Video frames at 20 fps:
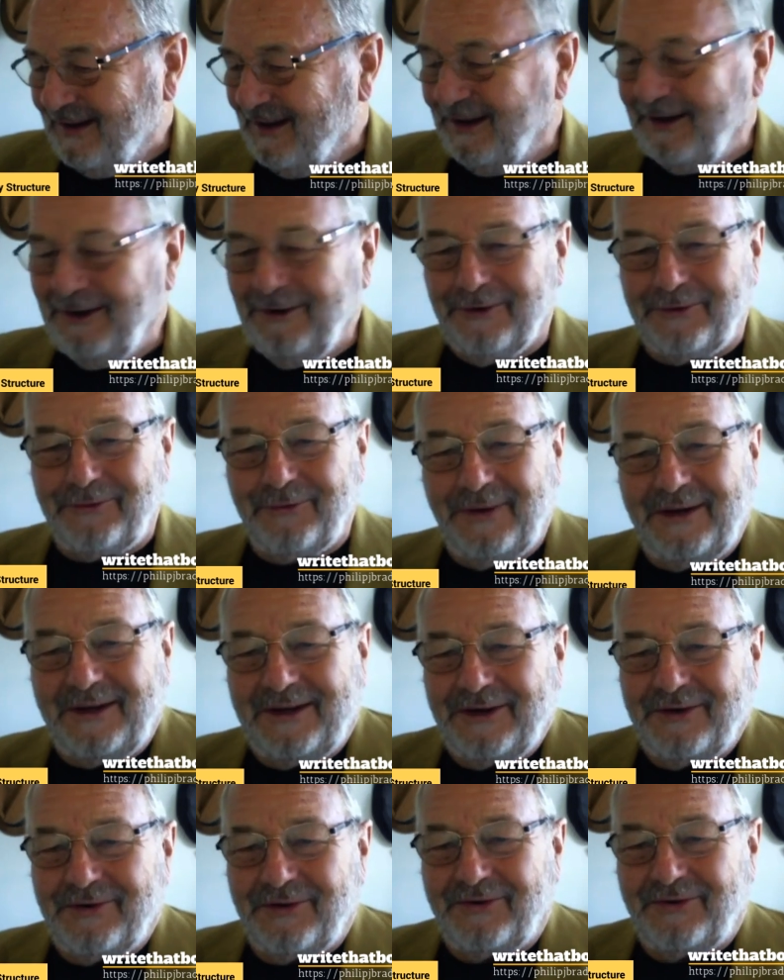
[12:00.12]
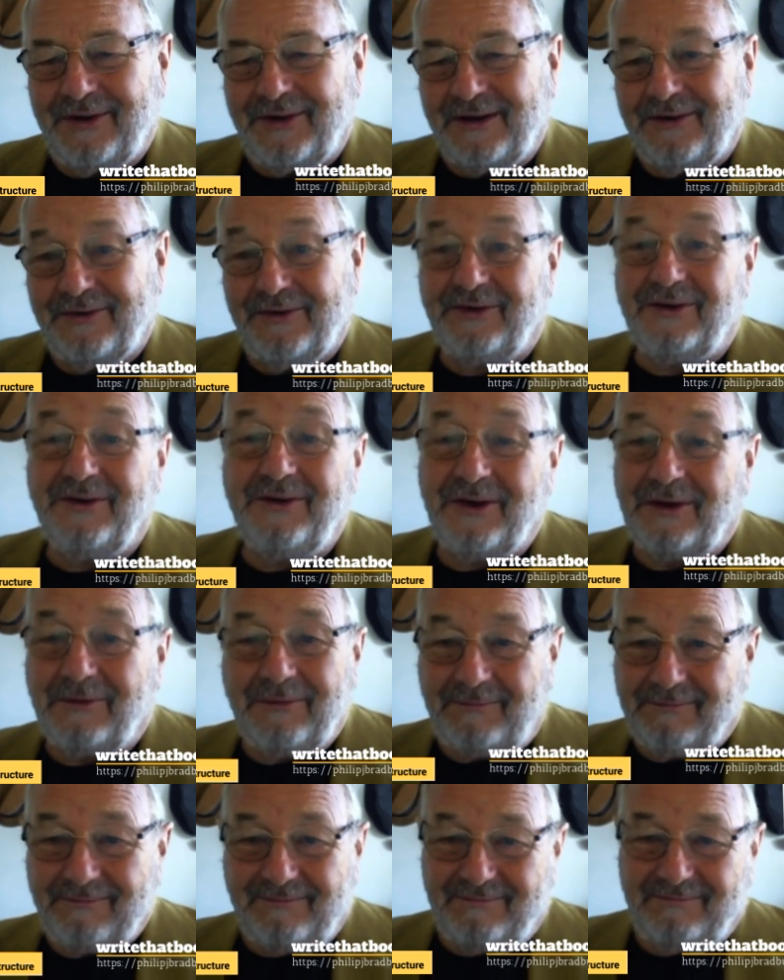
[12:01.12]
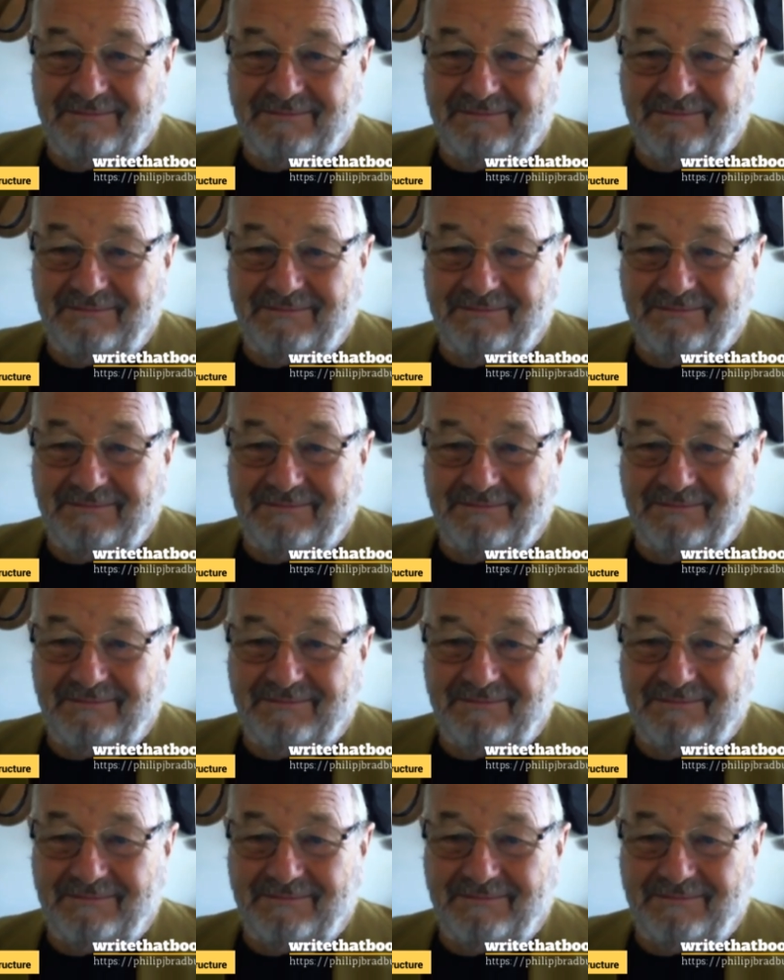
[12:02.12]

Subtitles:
and he looked really interesting because I didn't know